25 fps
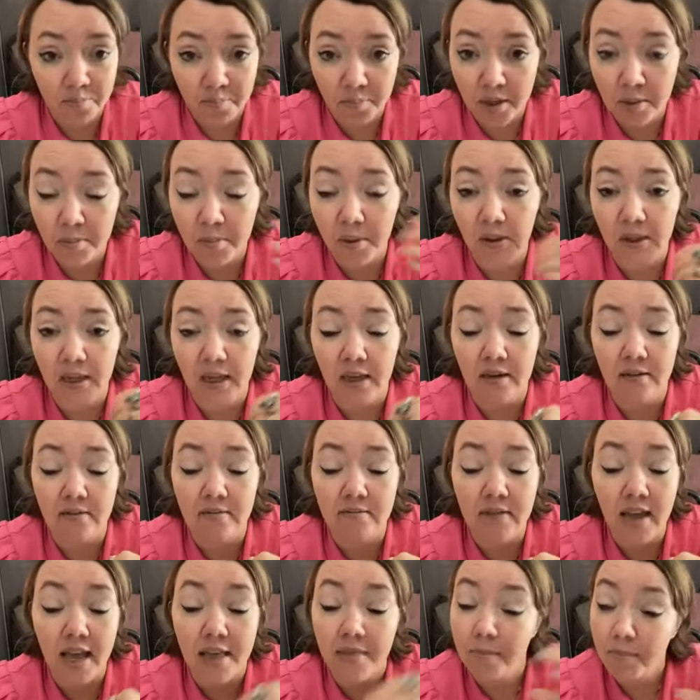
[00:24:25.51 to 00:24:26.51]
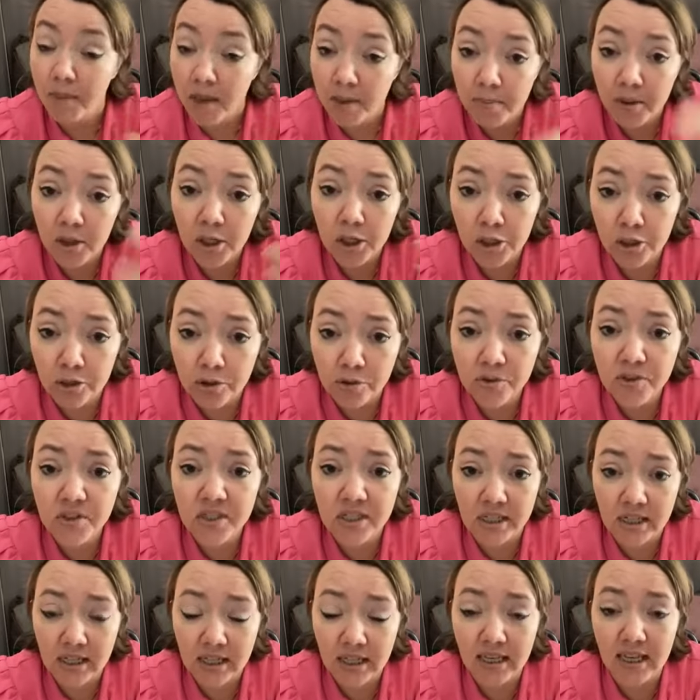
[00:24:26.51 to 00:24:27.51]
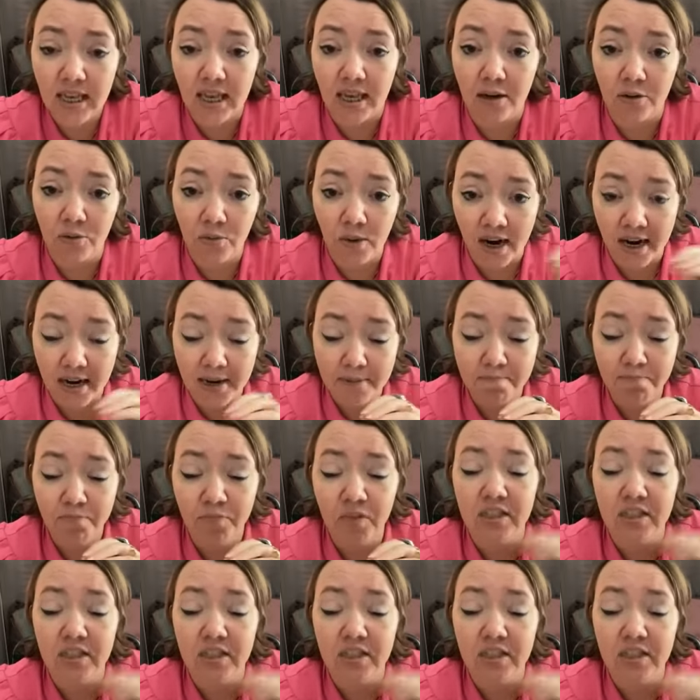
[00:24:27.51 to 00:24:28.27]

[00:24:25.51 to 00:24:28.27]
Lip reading: people are used to clicking, right?